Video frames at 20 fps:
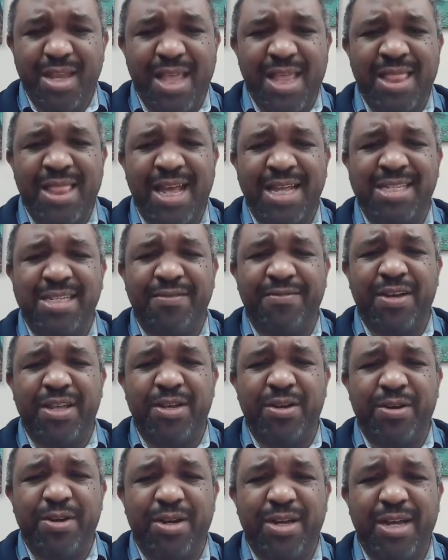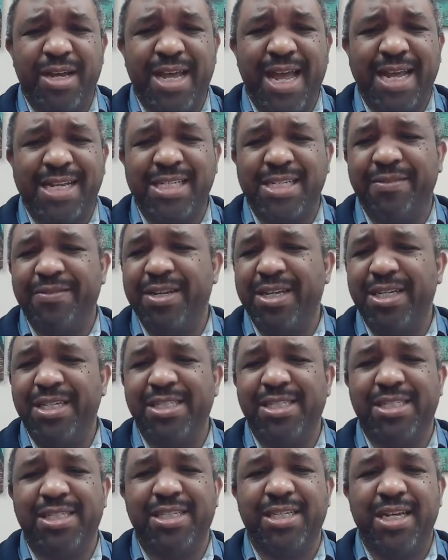lots of other
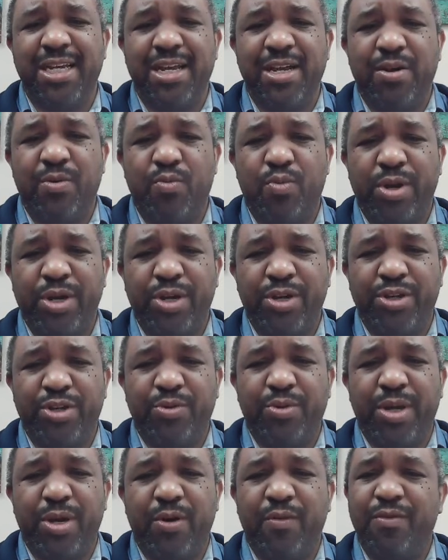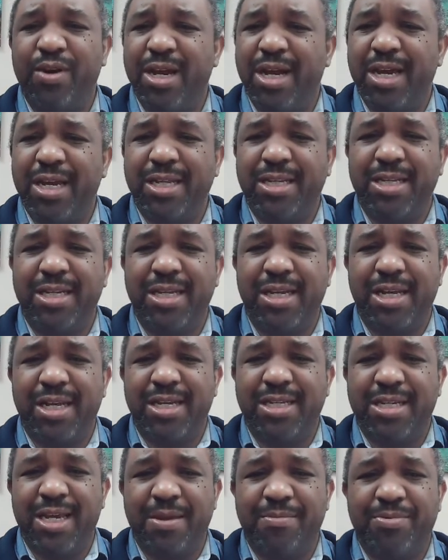activities and where you're doing overhead
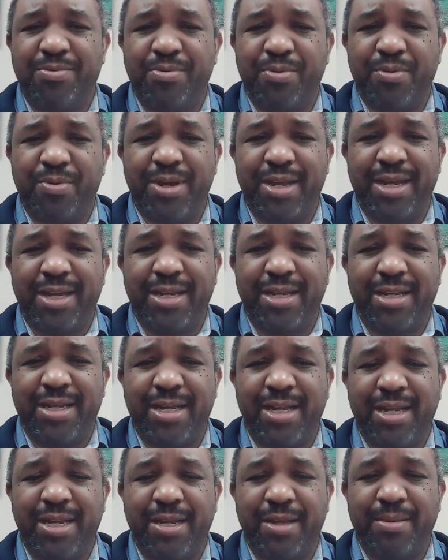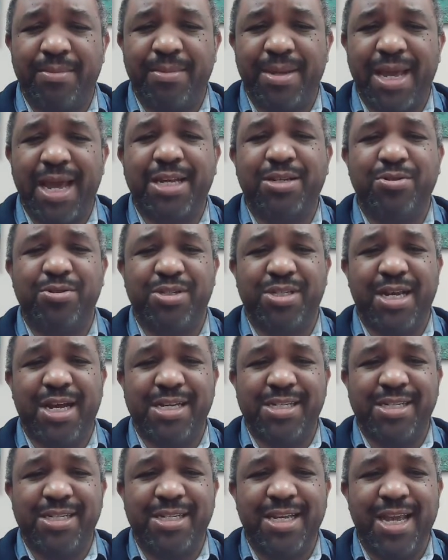type throwing
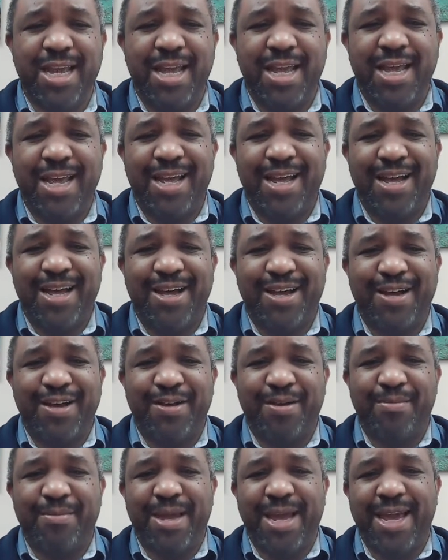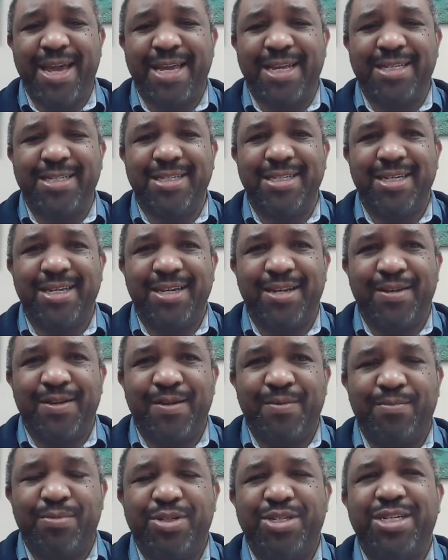exercises, and
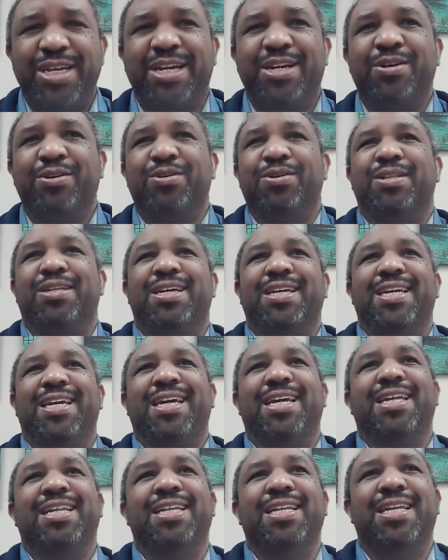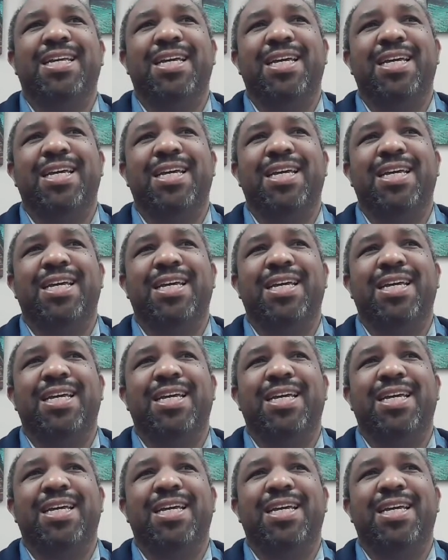particularly in